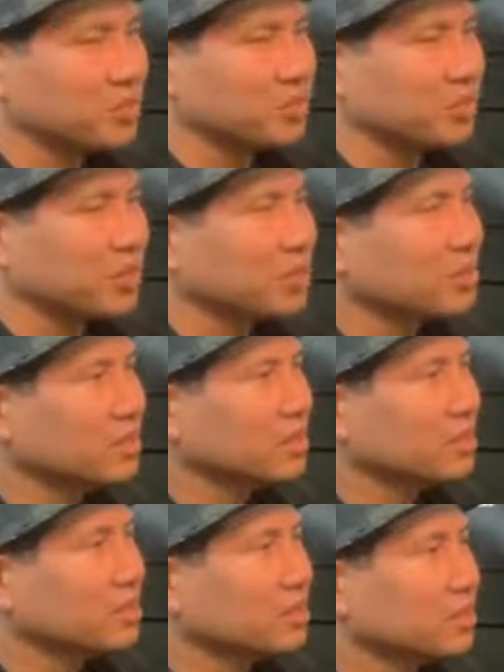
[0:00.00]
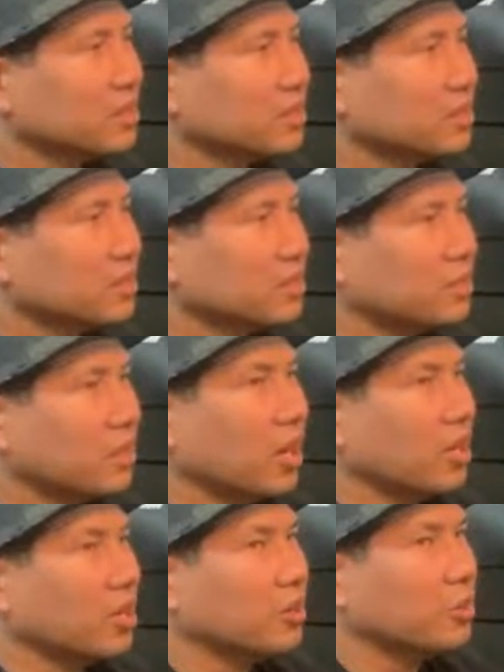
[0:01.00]
Did you fly into the island and
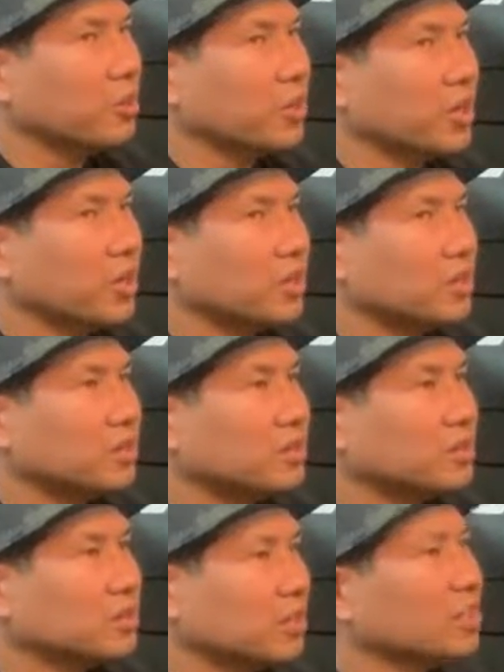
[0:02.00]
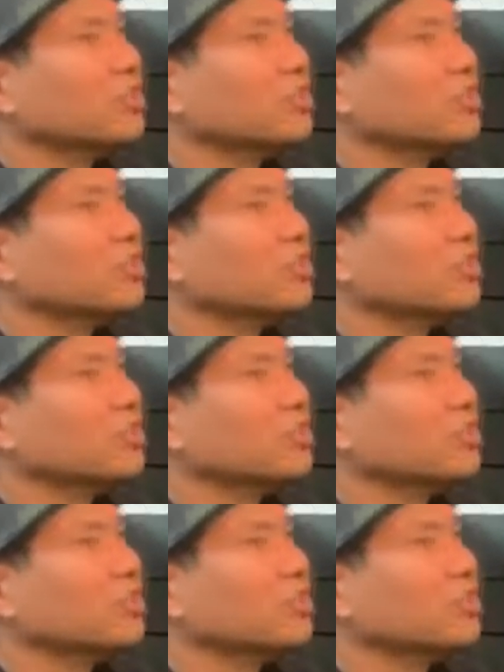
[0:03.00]
fish, or you were on a long-range boat?